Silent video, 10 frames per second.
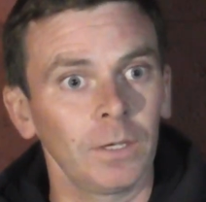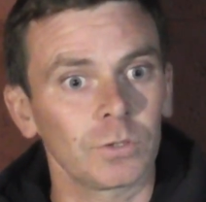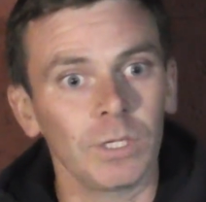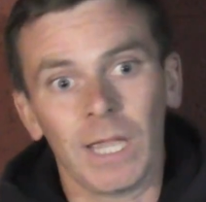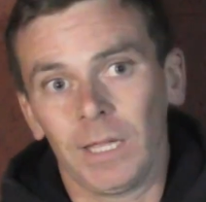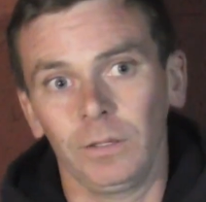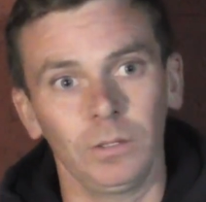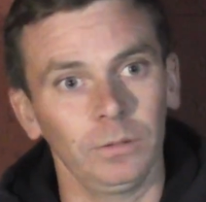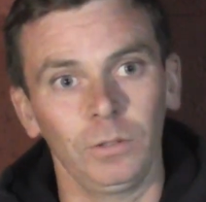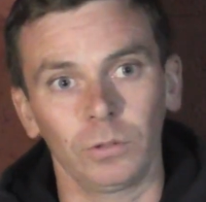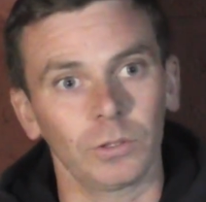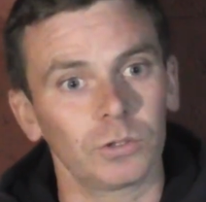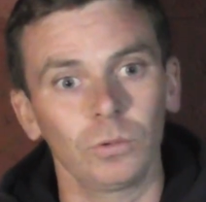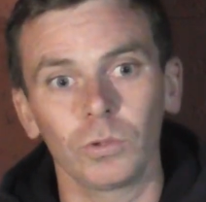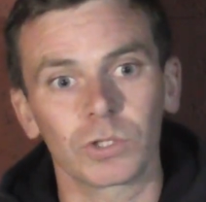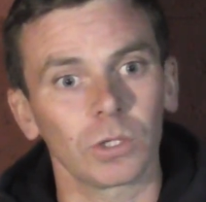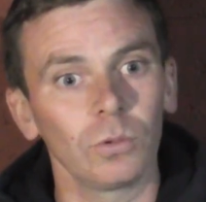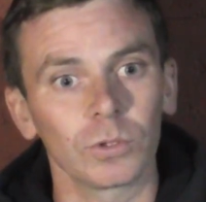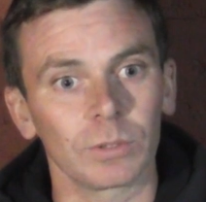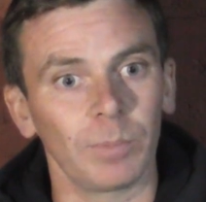Look, there's loads and
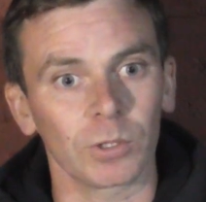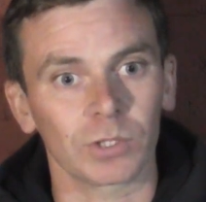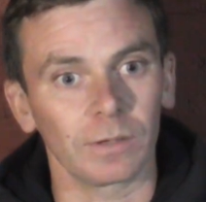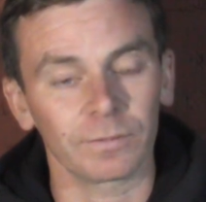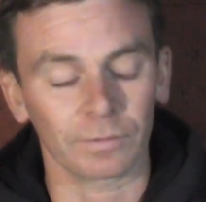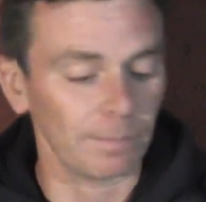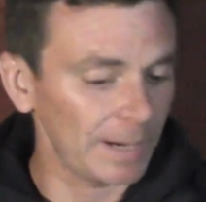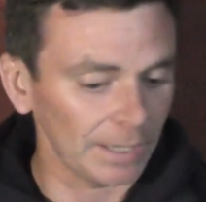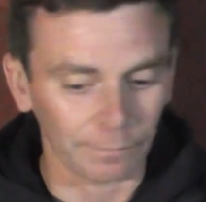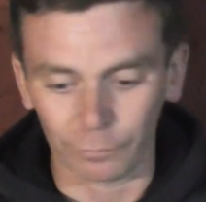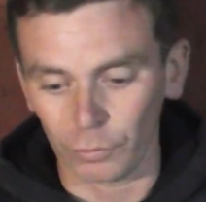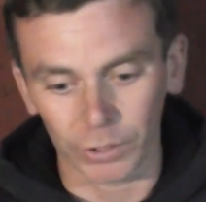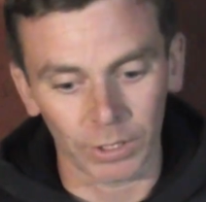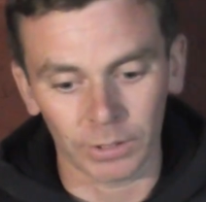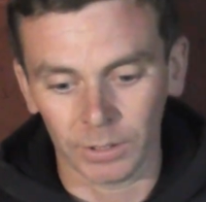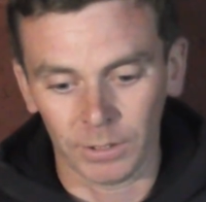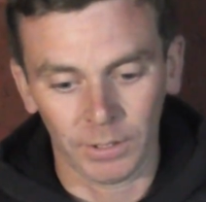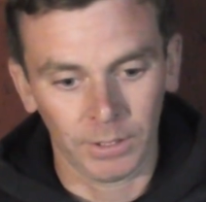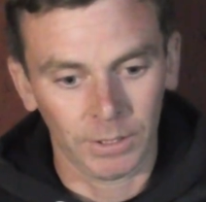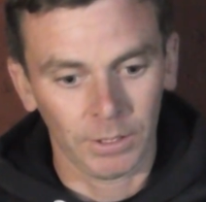loads of positives from back to front, and
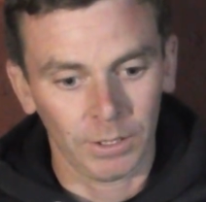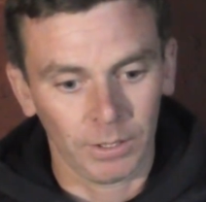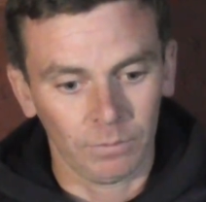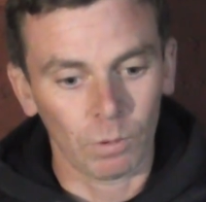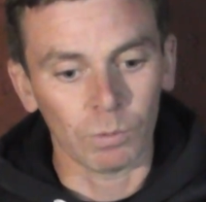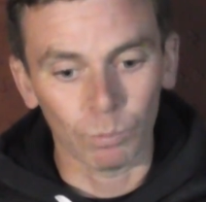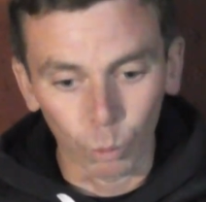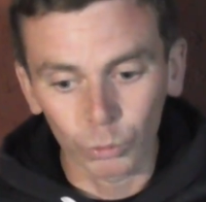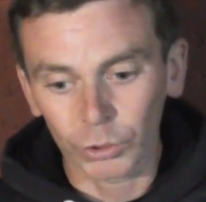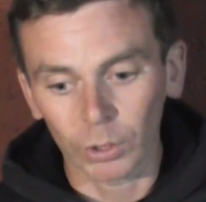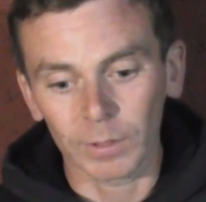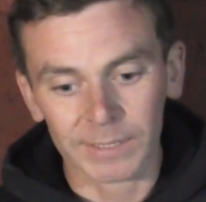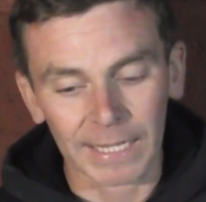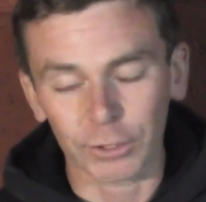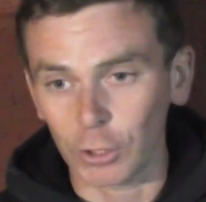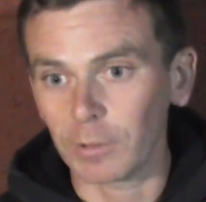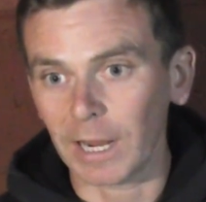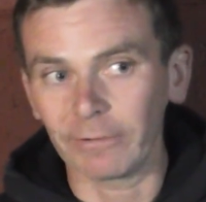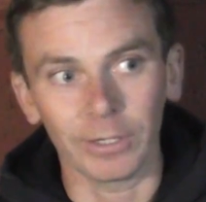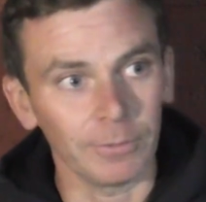what we won't do is get too
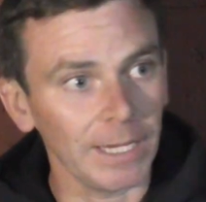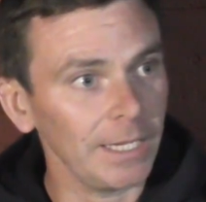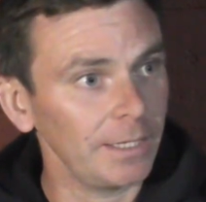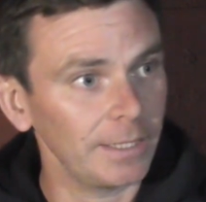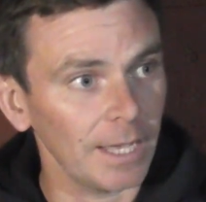carried away.